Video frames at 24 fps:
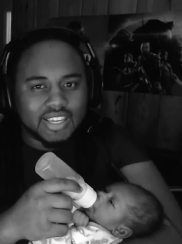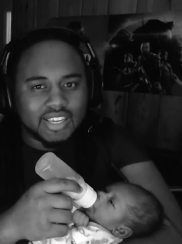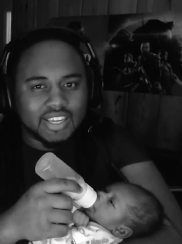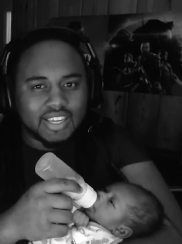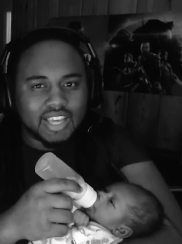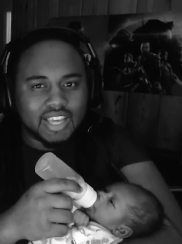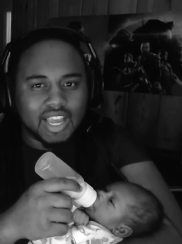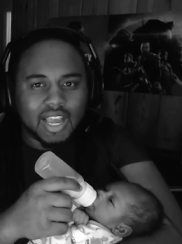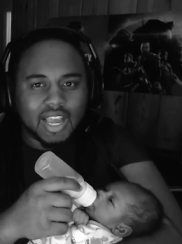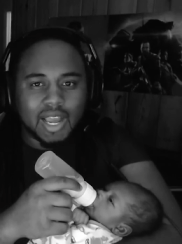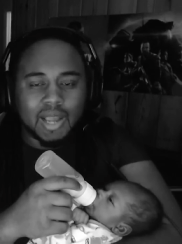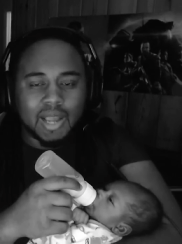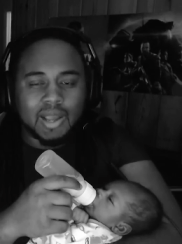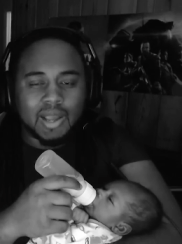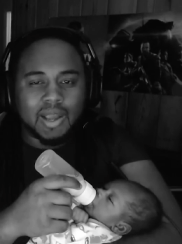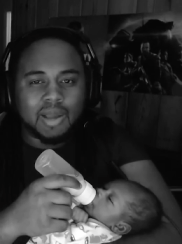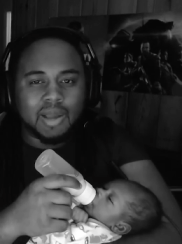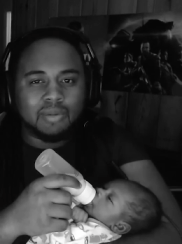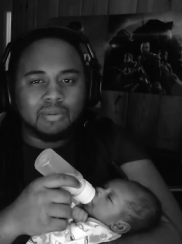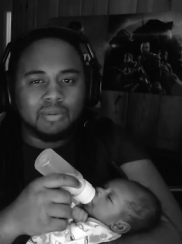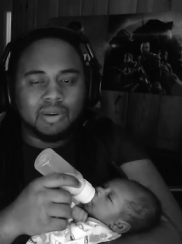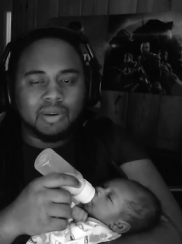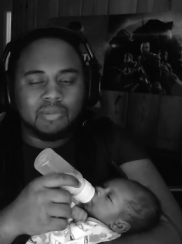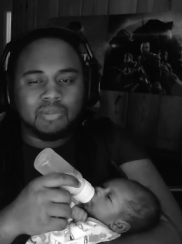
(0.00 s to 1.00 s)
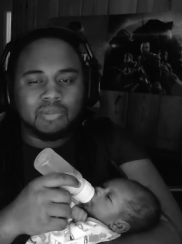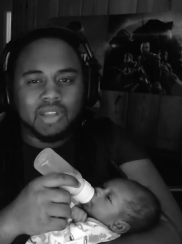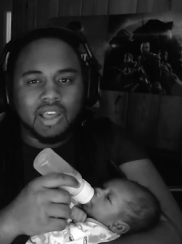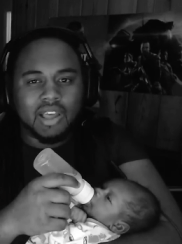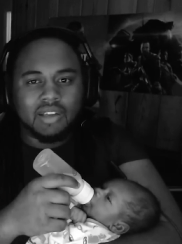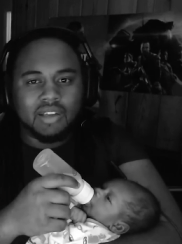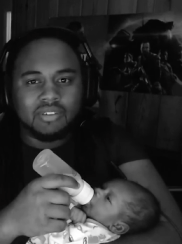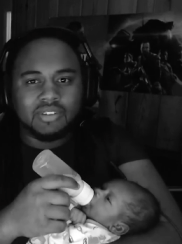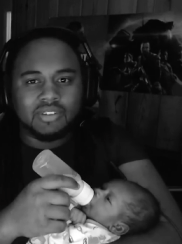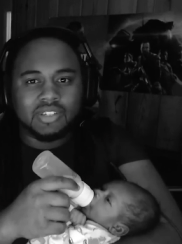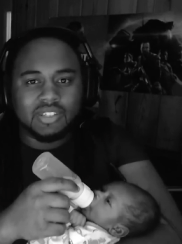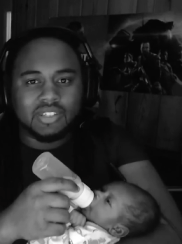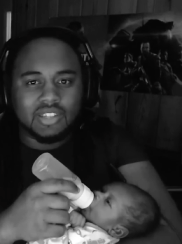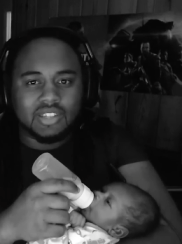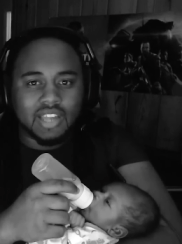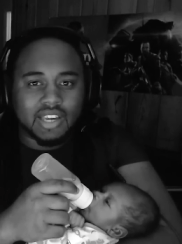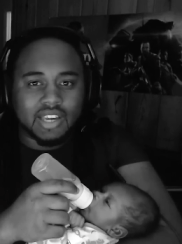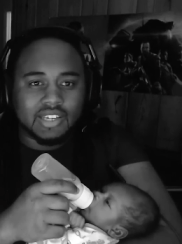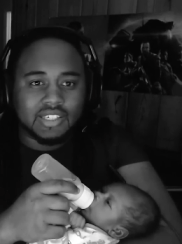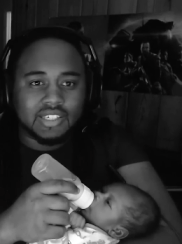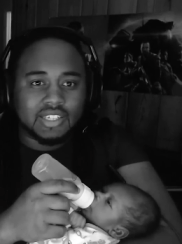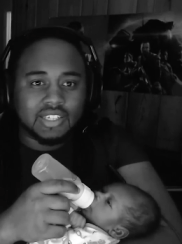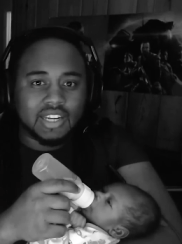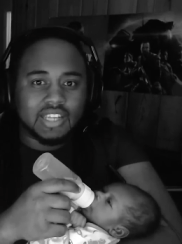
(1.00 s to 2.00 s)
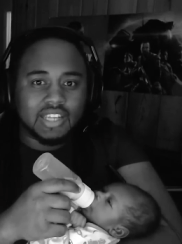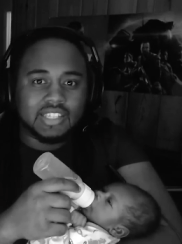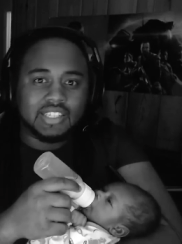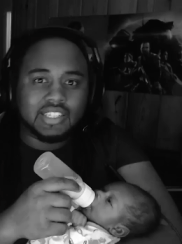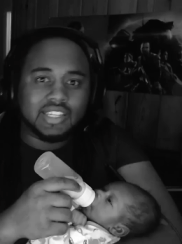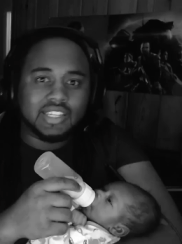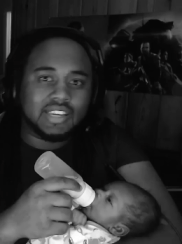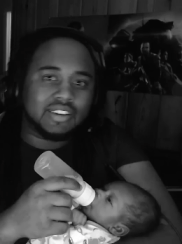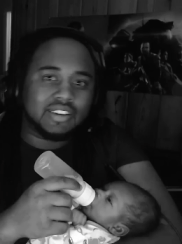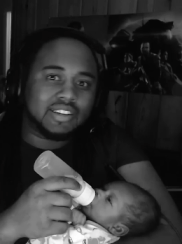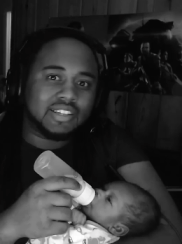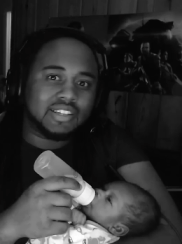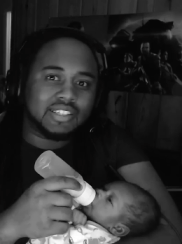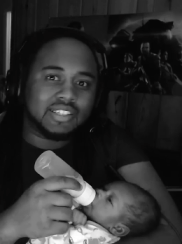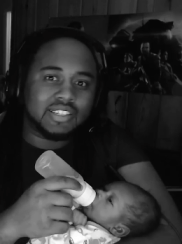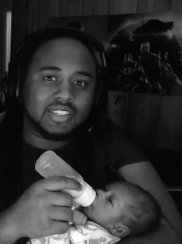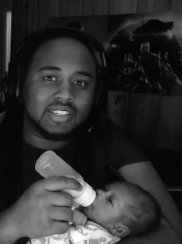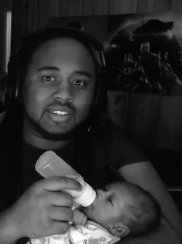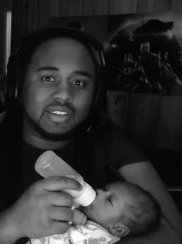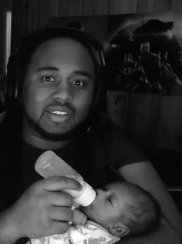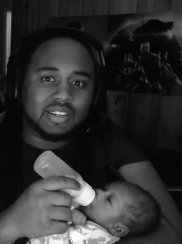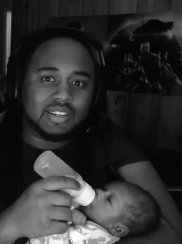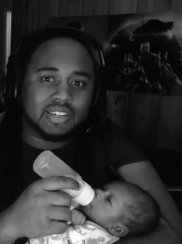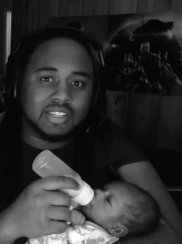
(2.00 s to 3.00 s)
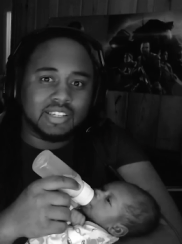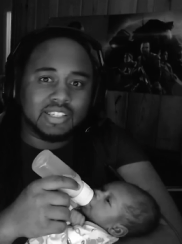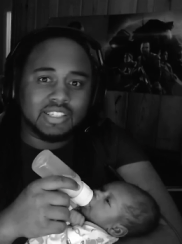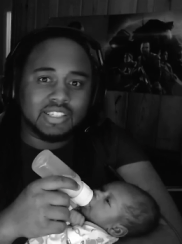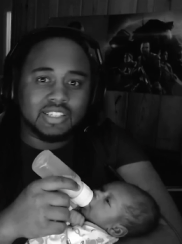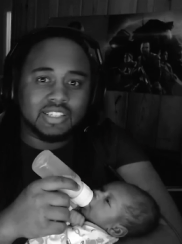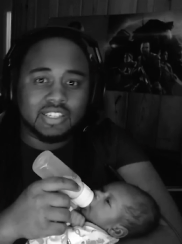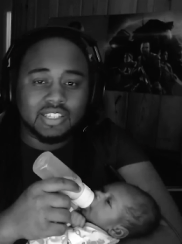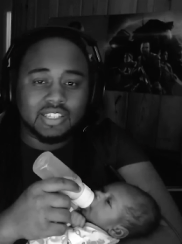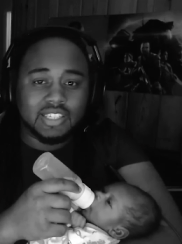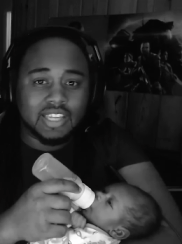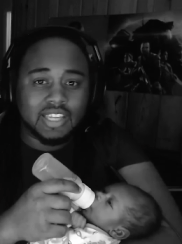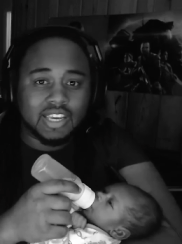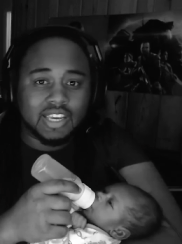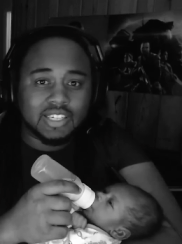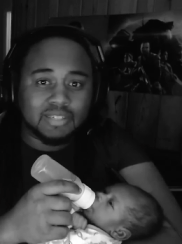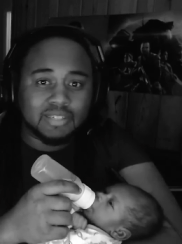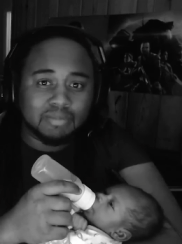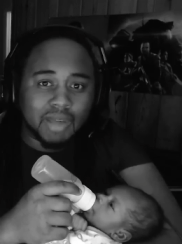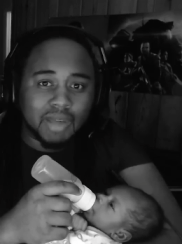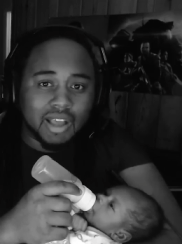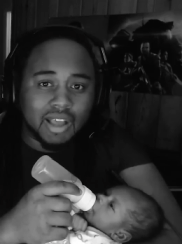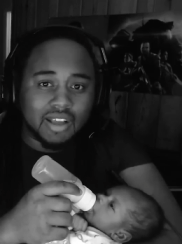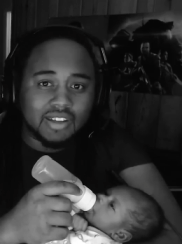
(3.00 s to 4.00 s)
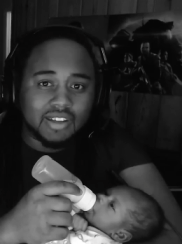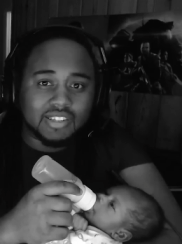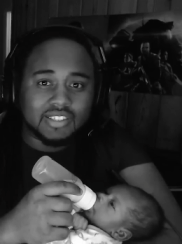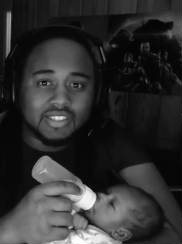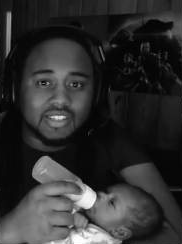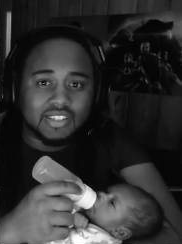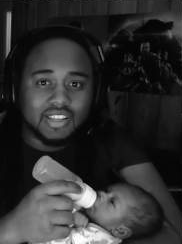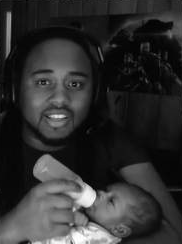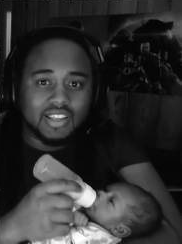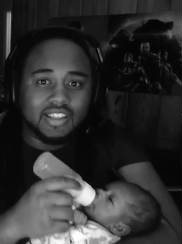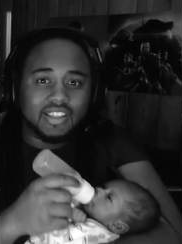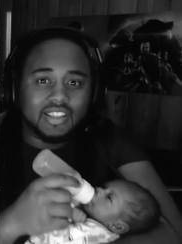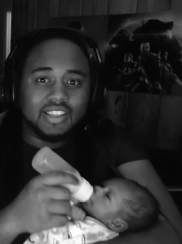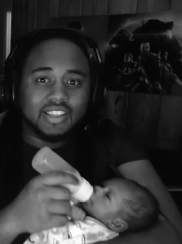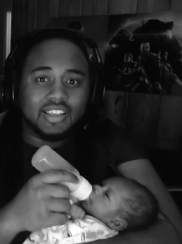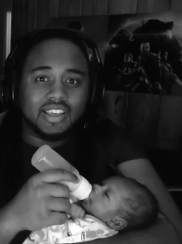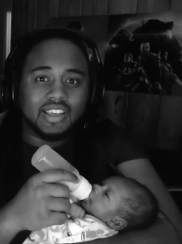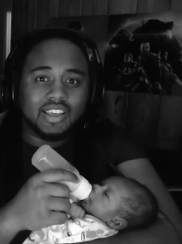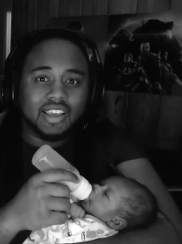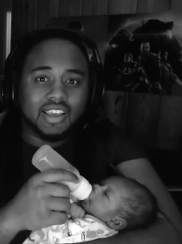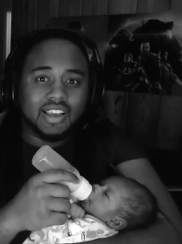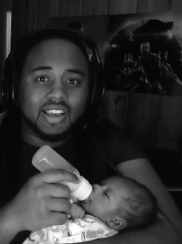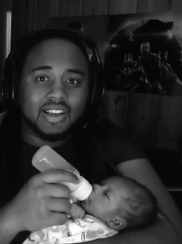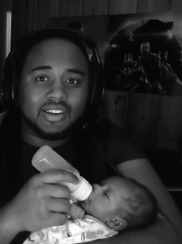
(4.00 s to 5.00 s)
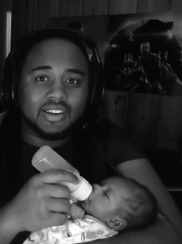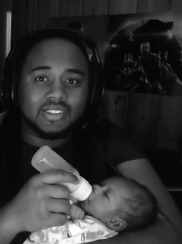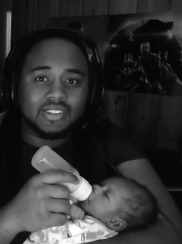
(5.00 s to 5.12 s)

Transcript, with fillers: I, am I'm, I'm lost. Like, should I sell this this the sex box and go to